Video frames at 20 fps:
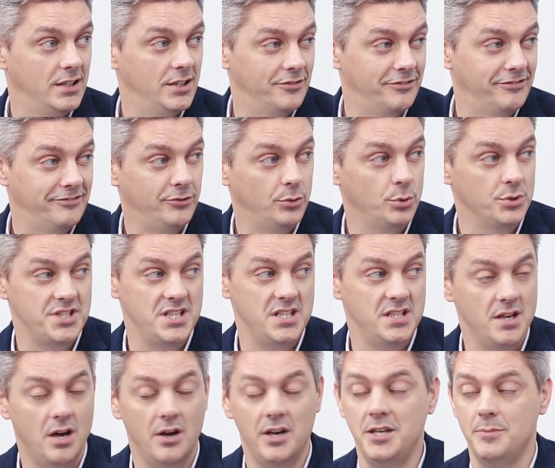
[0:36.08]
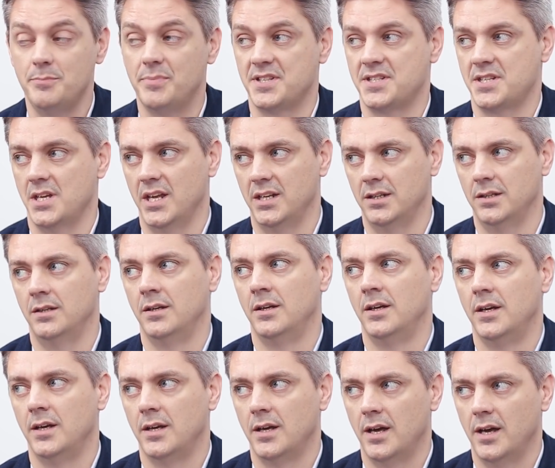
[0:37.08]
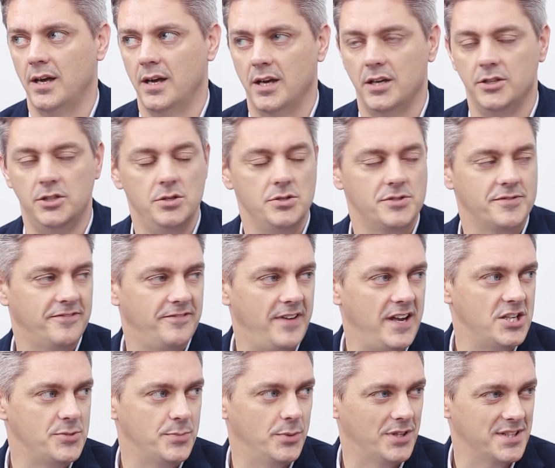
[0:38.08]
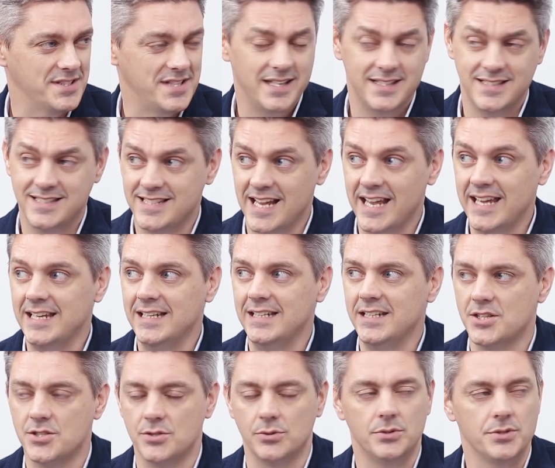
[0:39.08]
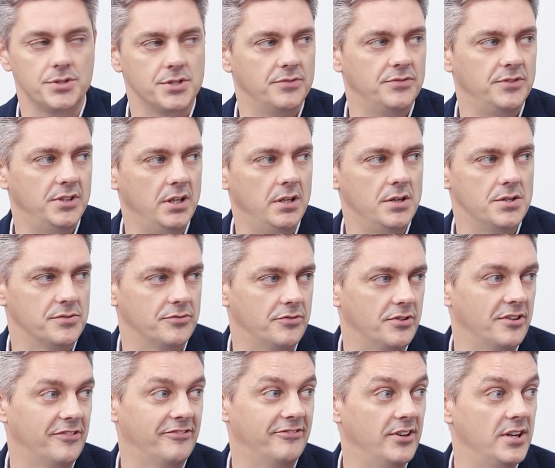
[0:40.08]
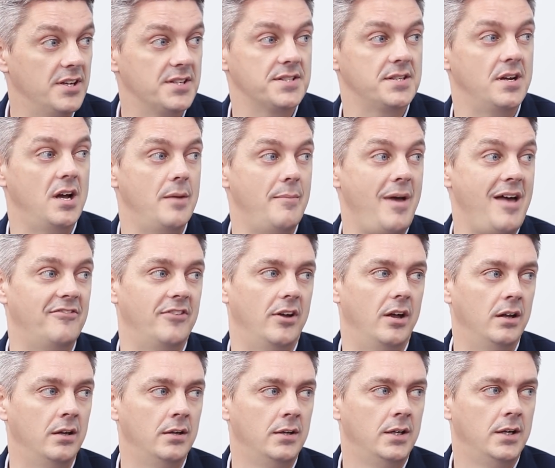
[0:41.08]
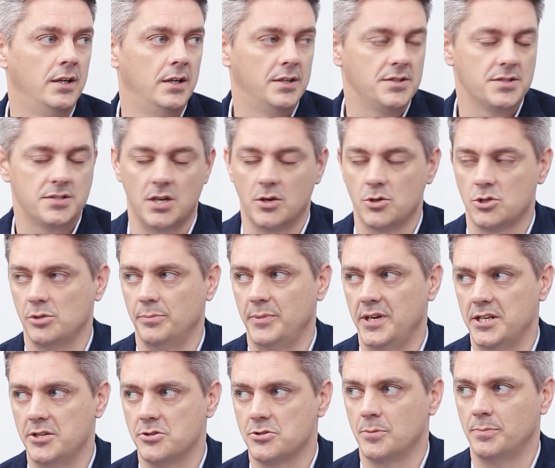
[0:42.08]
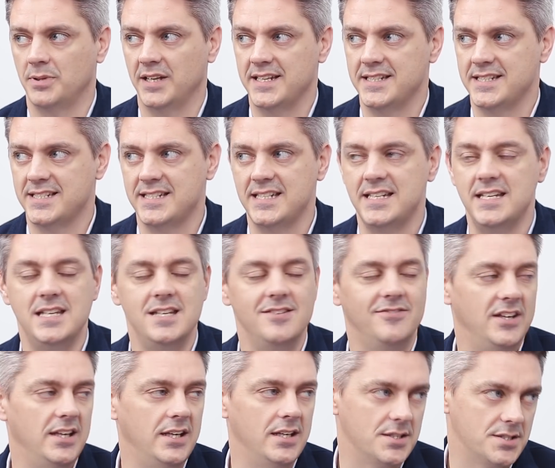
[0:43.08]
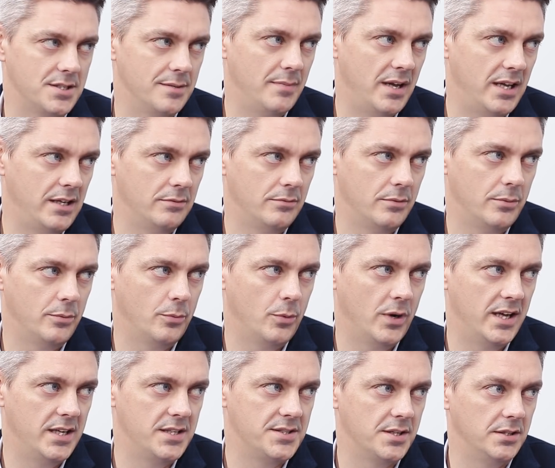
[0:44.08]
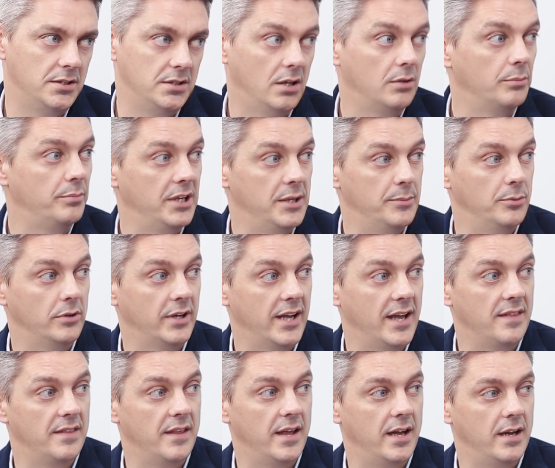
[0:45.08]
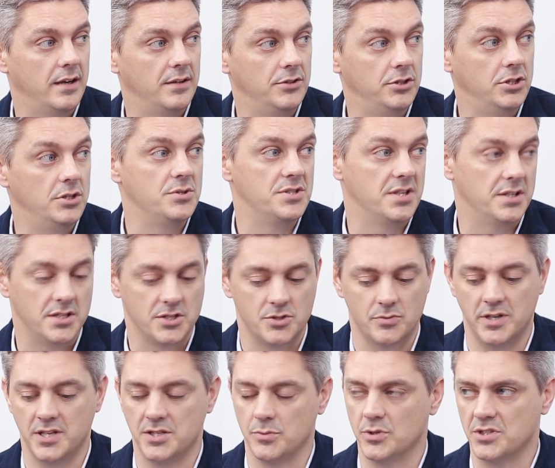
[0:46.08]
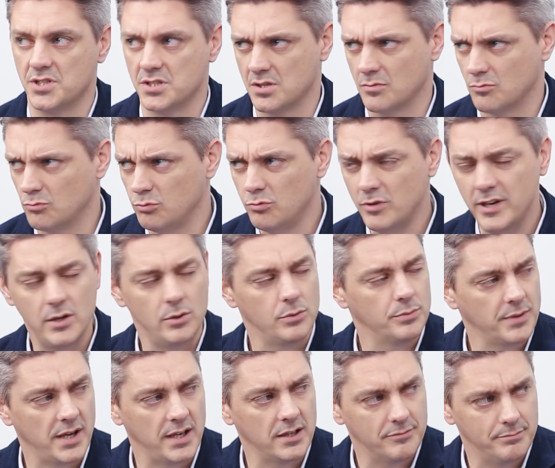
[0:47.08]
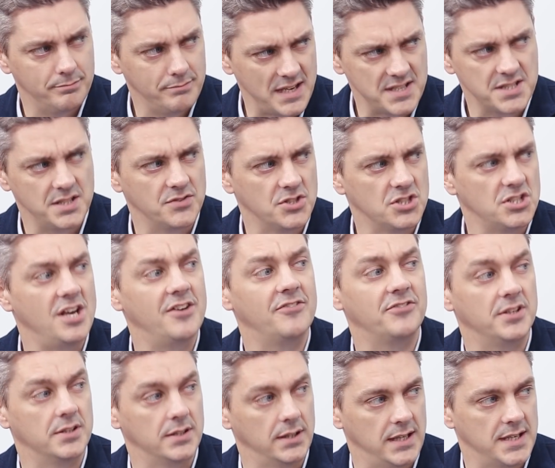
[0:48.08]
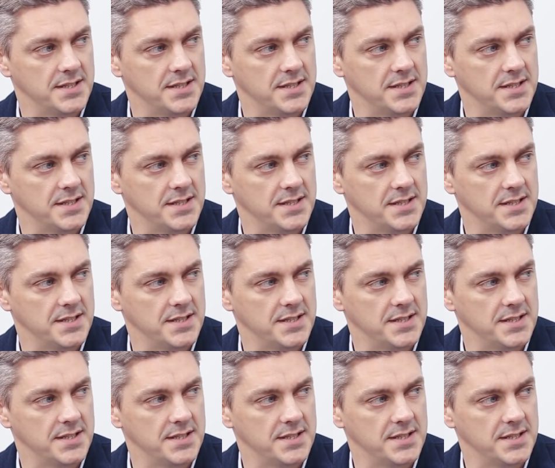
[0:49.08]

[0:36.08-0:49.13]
and 49% use Facebook as their daily source of news. And for the first time ever, social media has replaced TV as the main way that young people get their news in this region, which is a real kind of massive shift in the